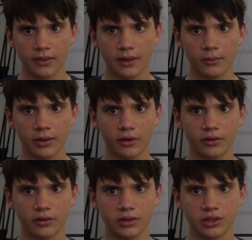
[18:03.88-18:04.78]
Then we go
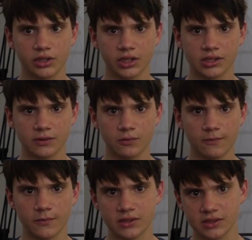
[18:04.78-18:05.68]
to
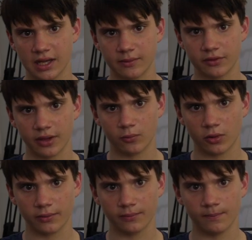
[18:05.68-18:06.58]
GT1, which is game type
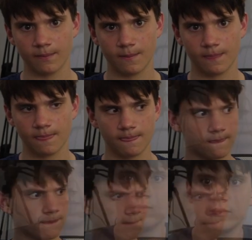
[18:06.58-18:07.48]
1.
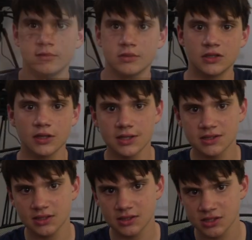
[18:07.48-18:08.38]
So
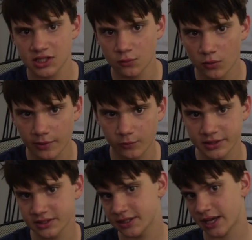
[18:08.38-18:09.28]
this is G1,
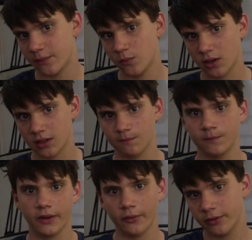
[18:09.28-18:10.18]
which is game 1.
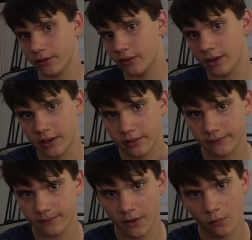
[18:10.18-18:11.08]
Now we go ahead
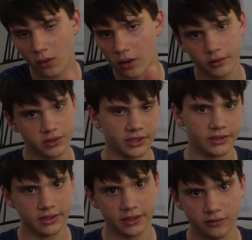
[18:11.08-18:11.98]
and while
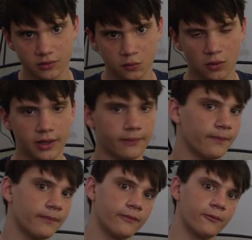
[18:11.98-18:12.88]
GT equals
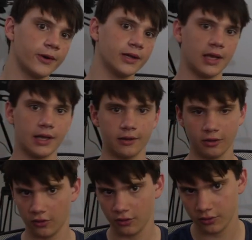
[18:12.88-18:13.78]
1, relay
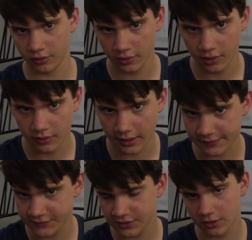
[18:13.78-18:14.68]
low,
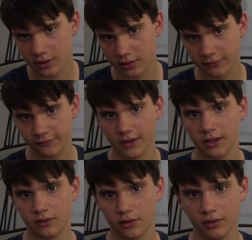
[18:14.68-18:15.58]
that's turning the
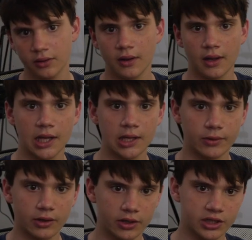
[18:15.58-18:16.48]
fan on, and then
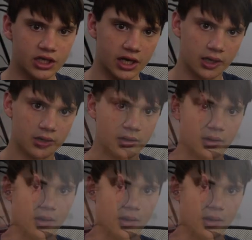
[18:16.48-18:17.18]
we go to check. I